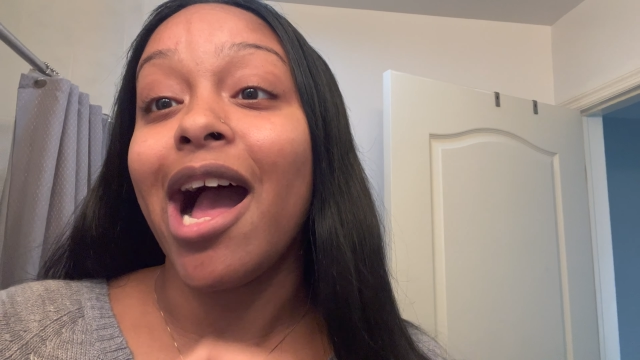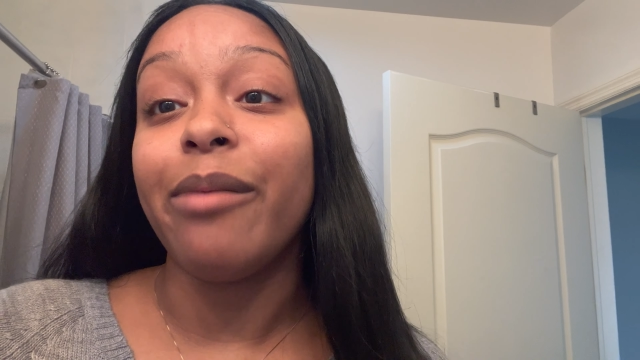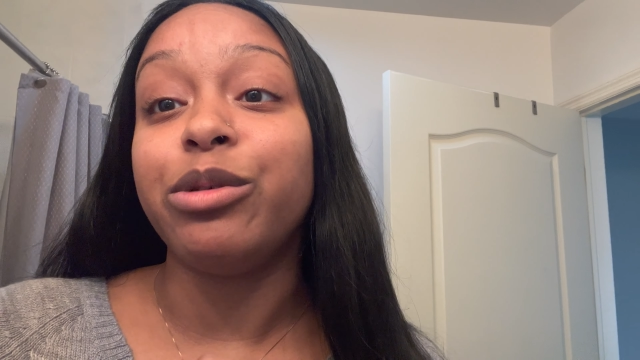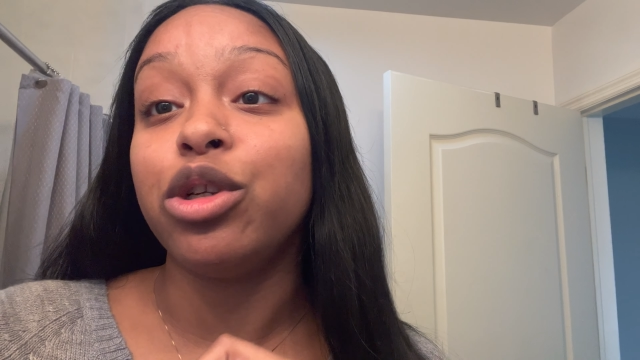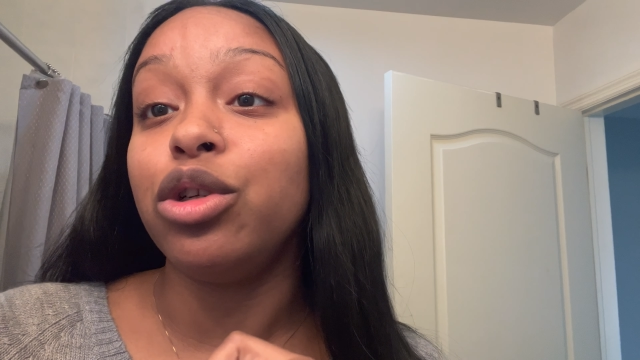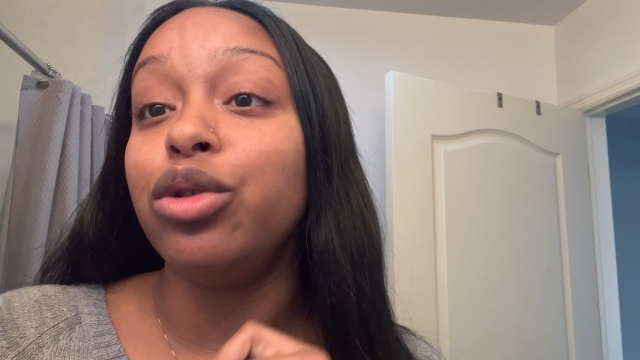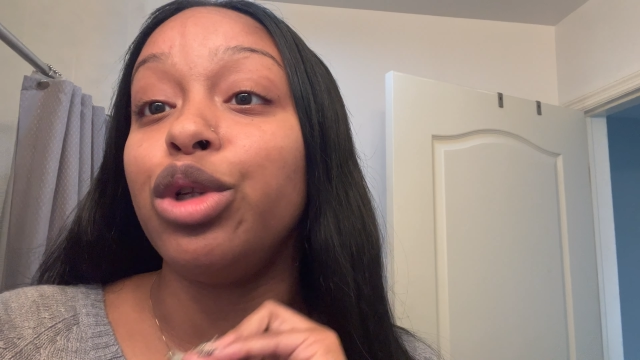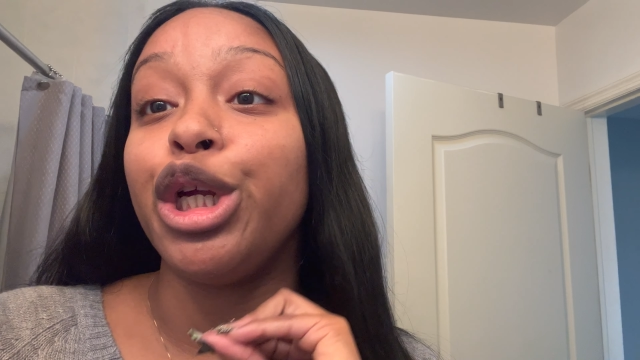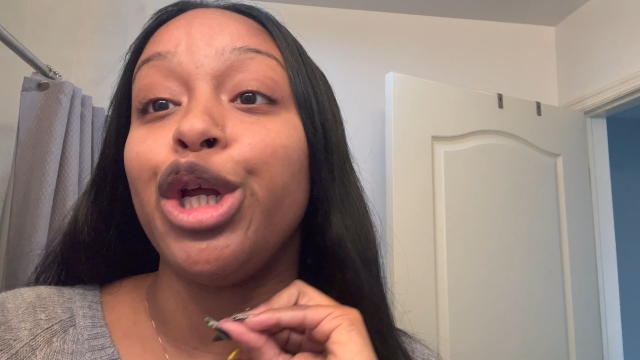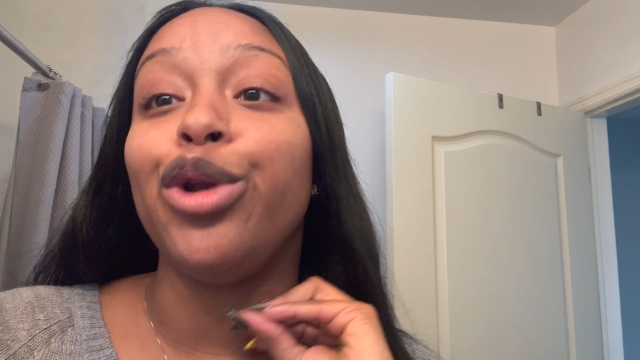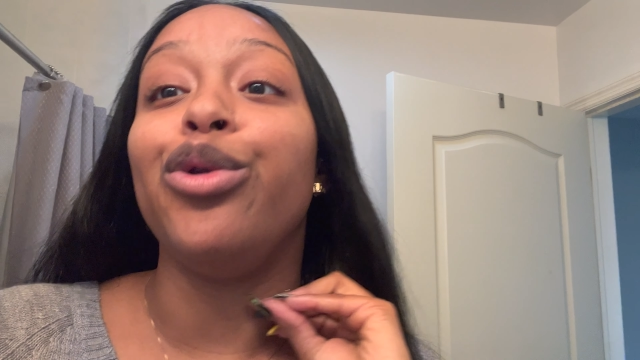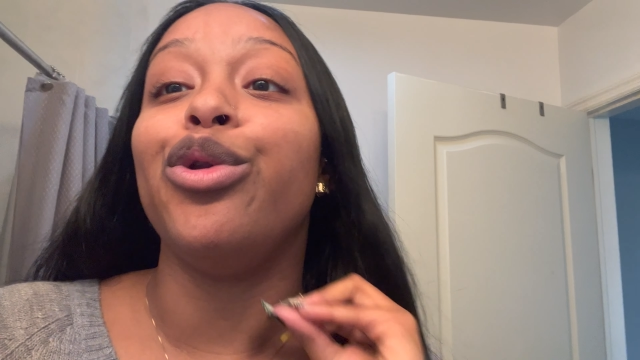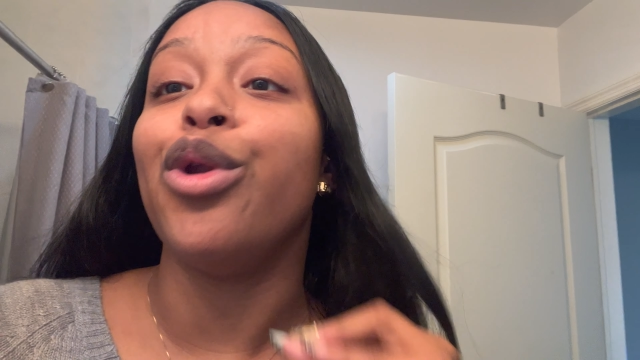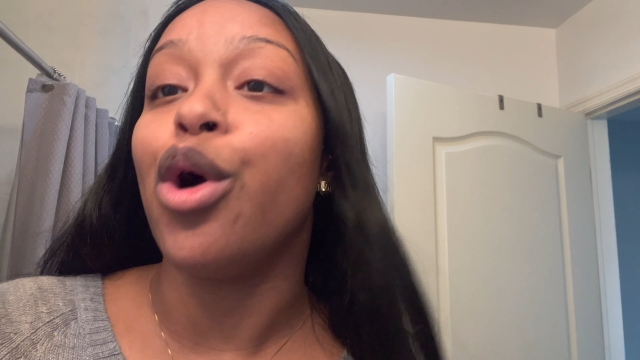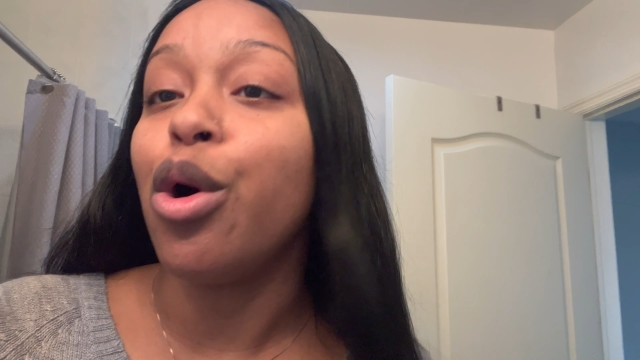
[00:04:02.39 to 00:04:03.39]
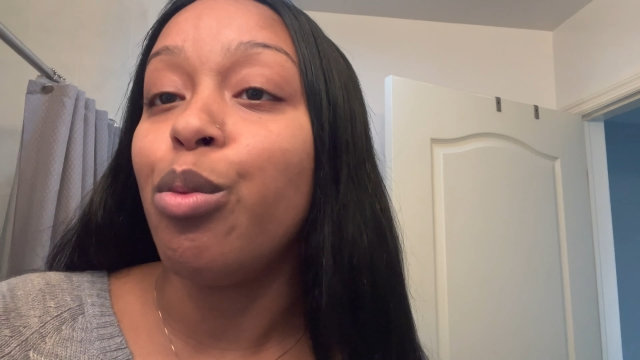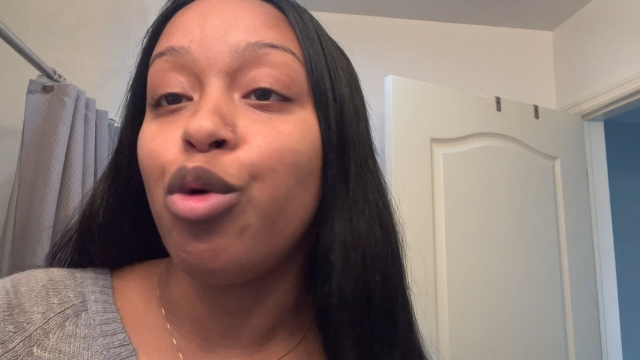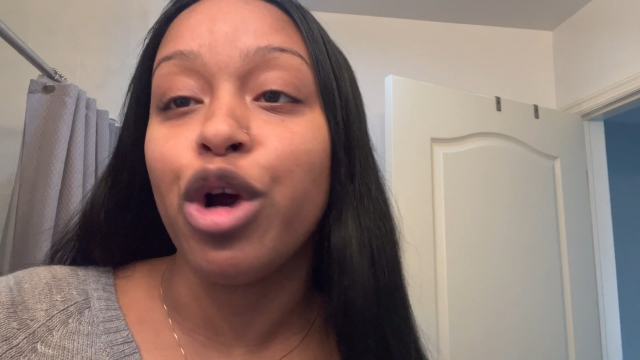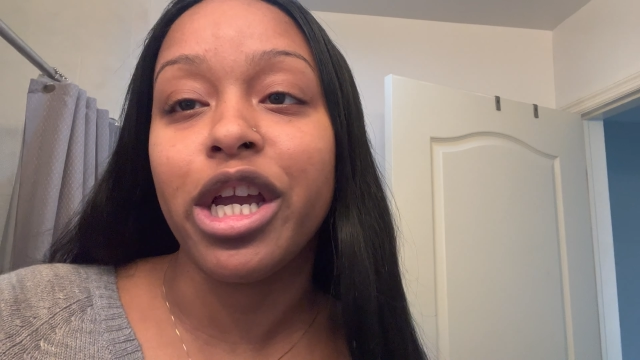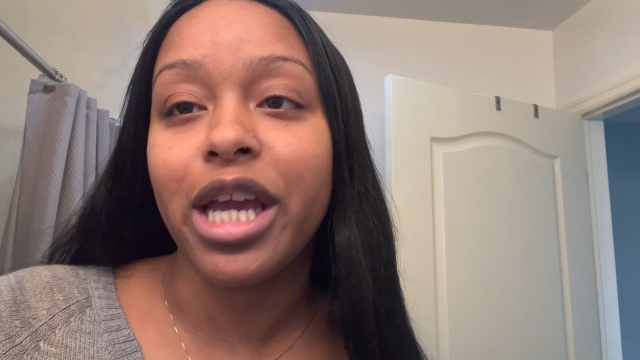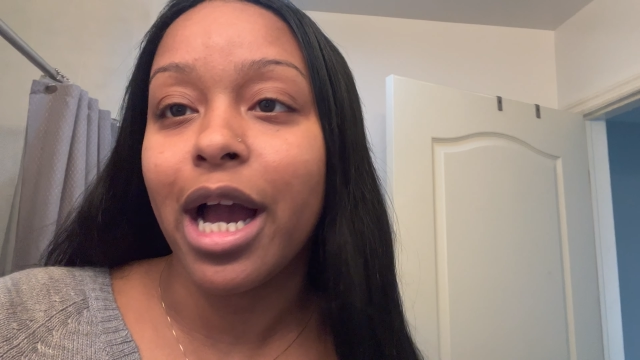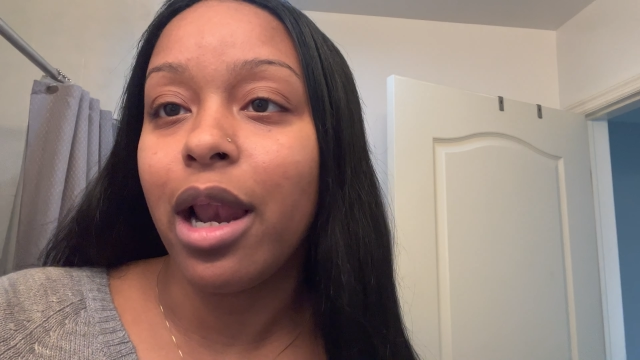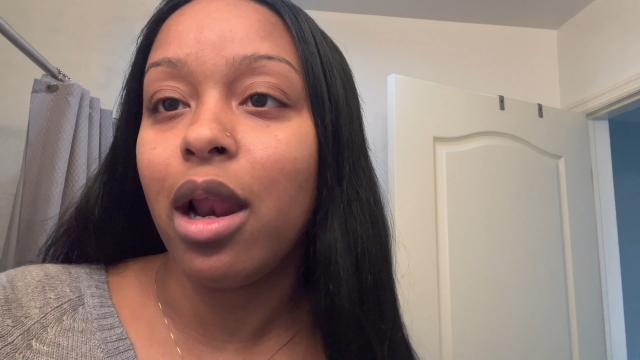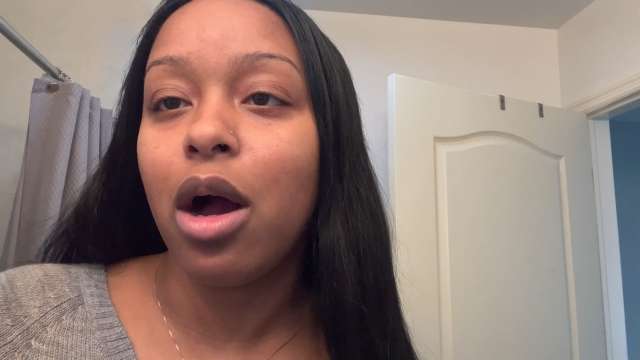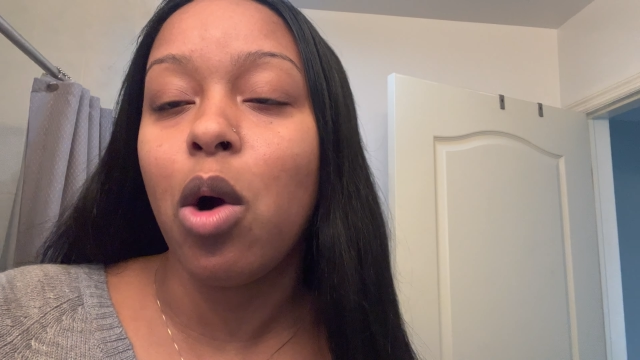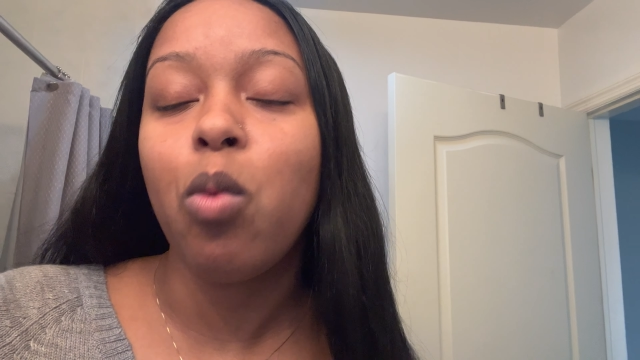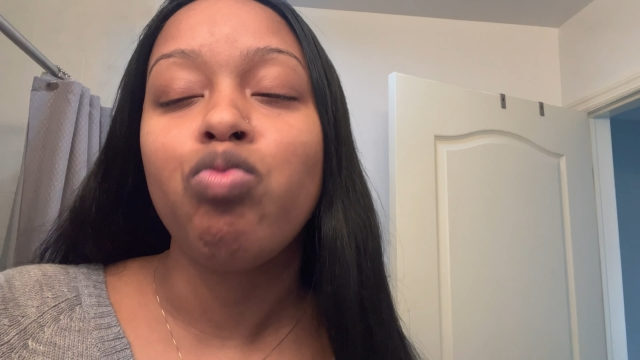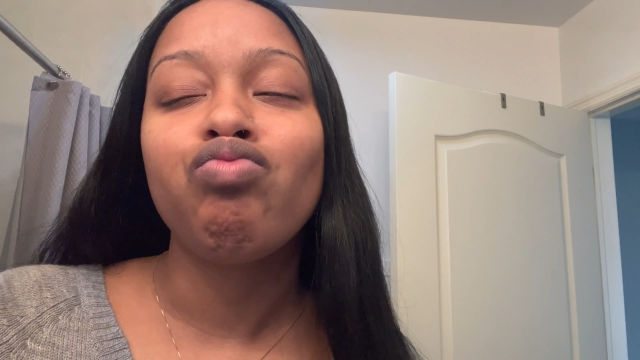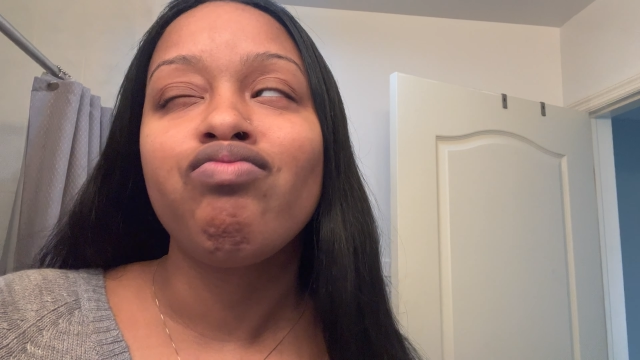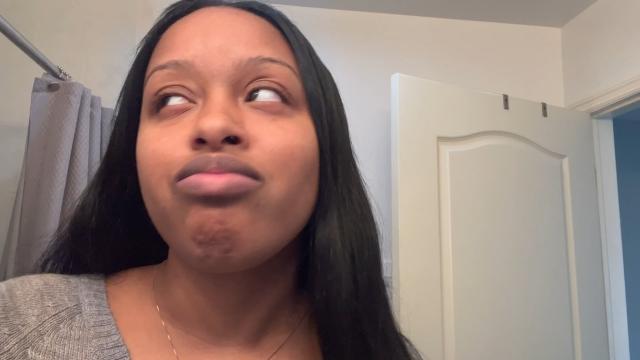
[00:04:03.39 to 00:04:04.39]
absolutely no more yellow.